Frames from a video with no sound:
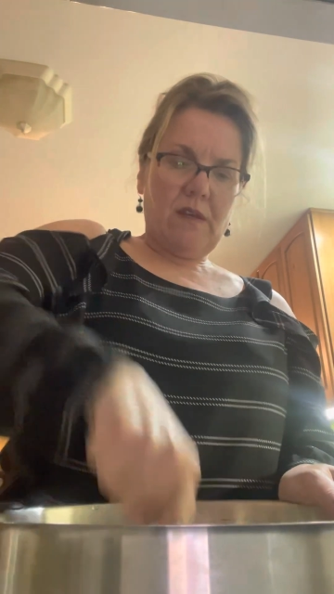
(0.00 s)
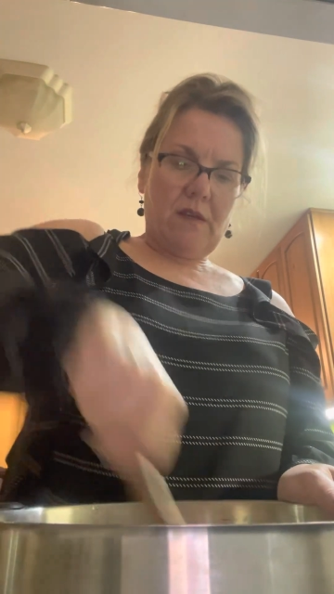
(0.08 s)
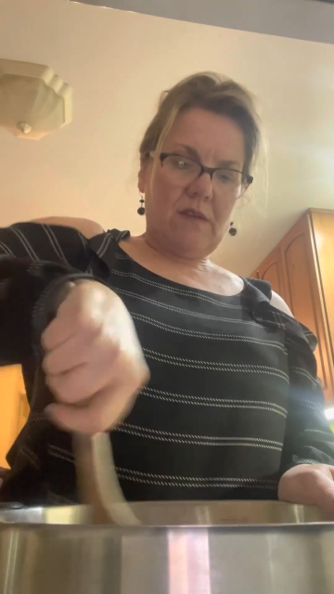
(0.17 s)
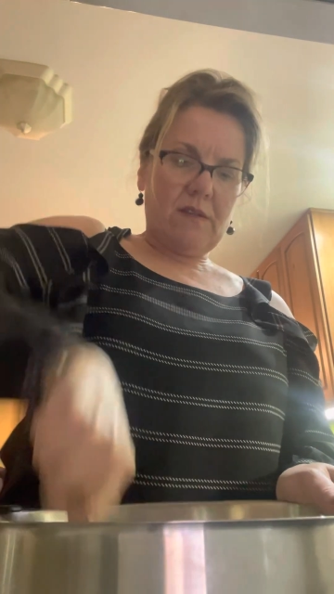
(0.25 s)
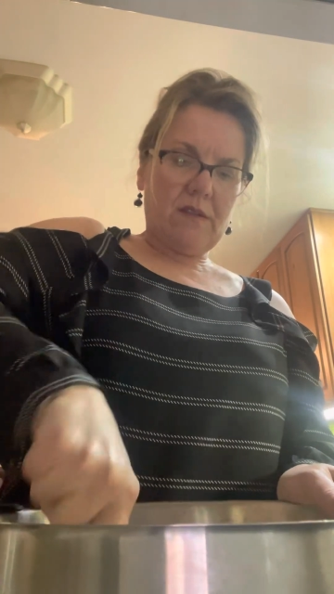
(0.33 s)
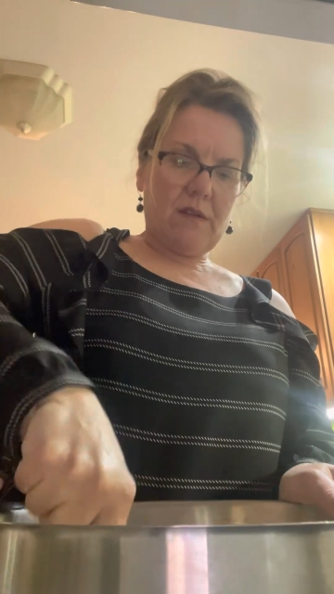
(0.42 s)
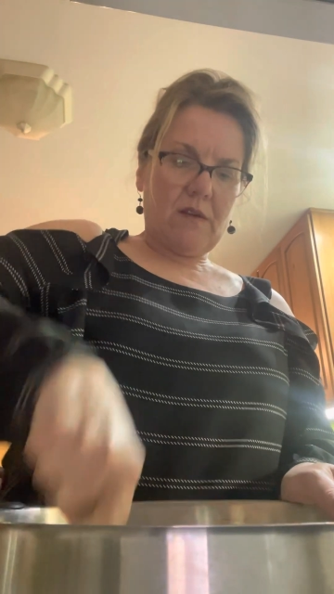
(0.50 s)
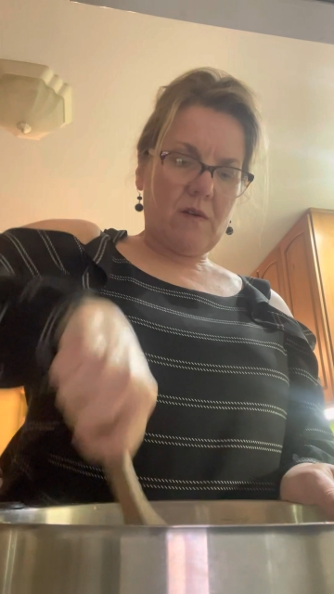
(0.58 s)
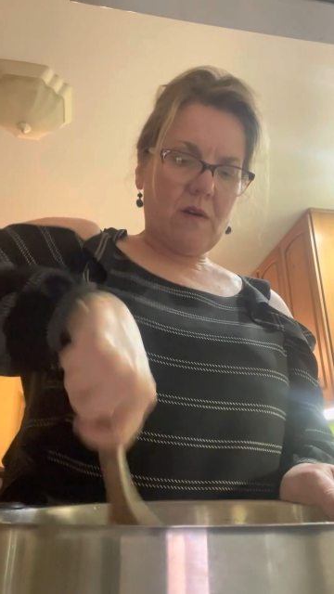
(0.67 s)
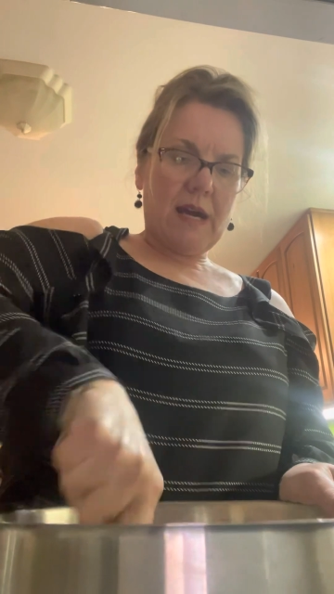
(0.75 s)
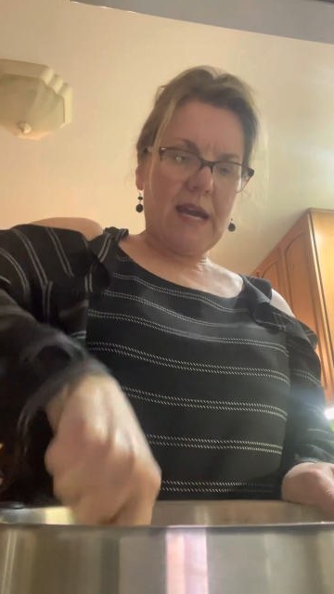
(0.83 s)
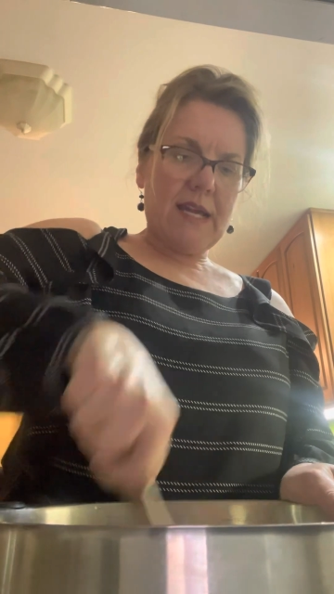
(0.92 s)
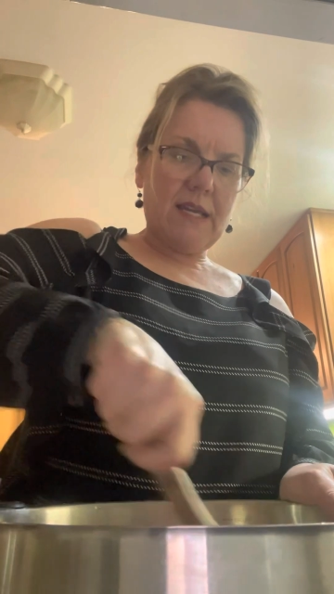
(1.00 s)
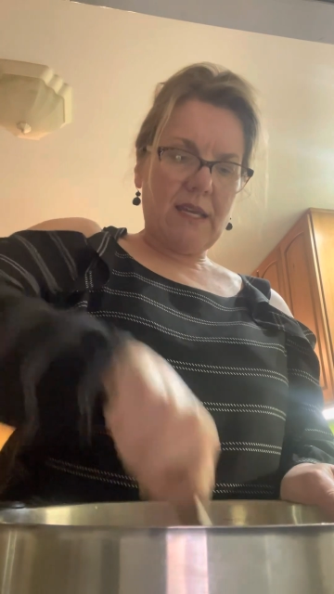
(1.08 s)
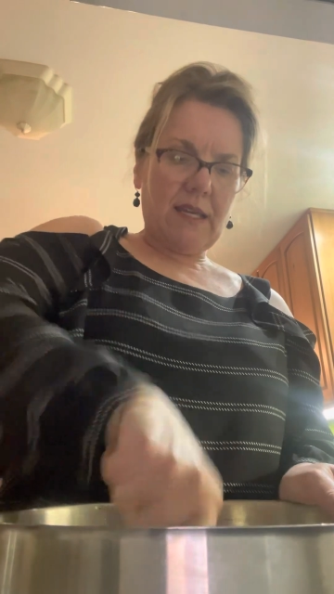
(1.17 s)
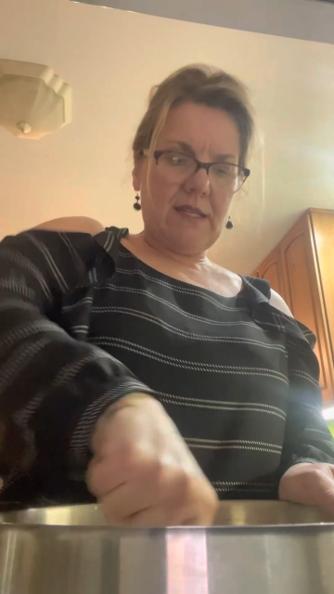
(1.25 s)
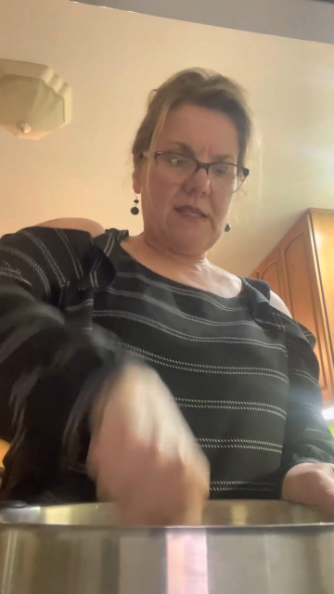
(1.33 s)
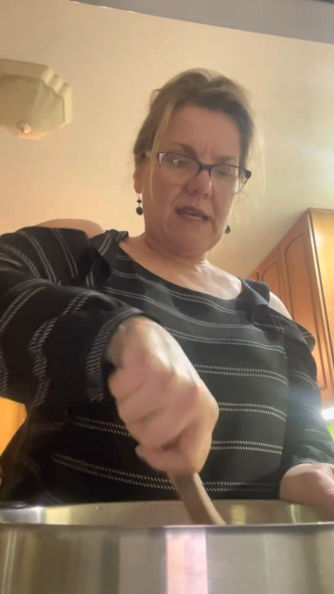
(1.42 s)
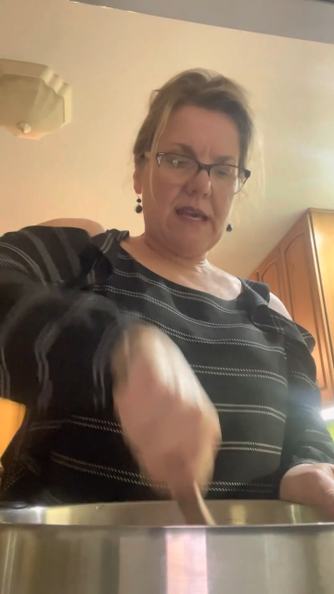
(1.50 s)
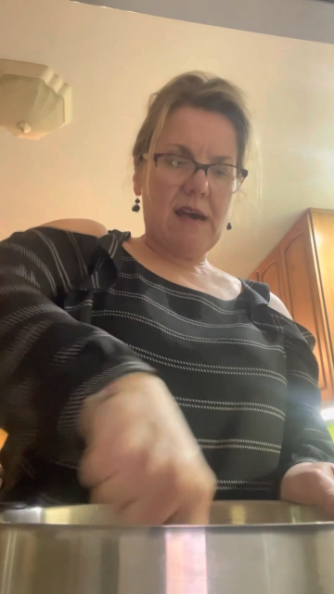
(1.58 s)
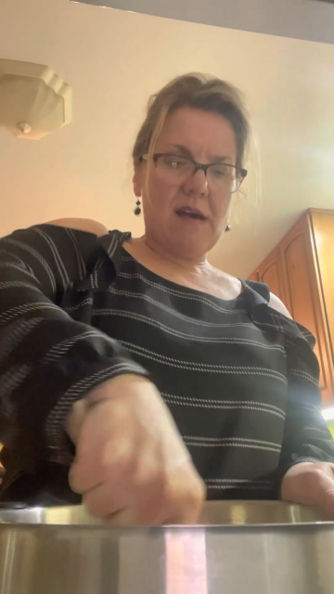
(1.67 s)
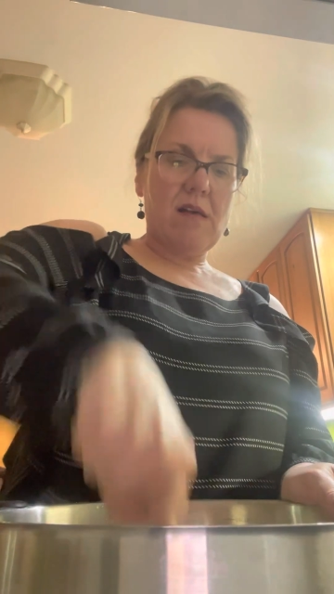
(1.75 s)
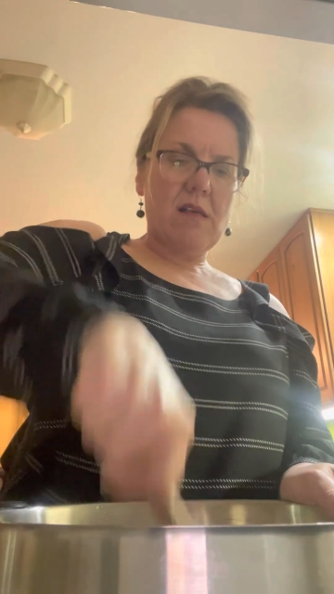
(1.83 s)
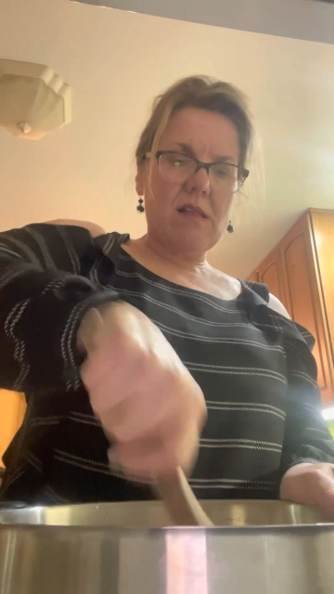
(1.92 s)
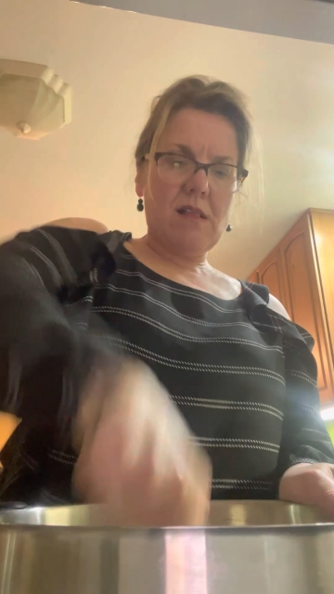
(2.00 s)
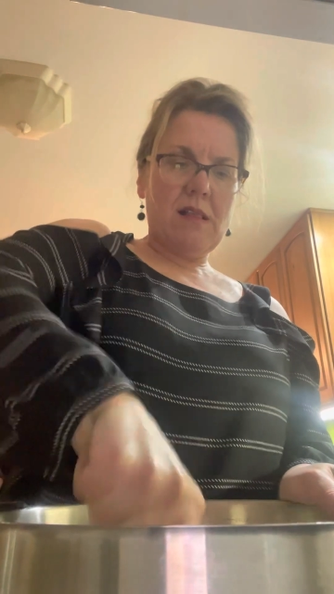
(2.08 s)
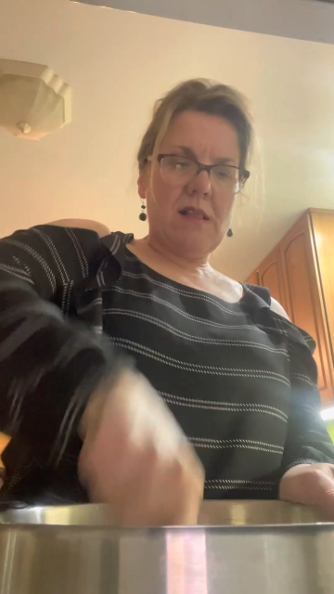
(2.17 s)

So I can tell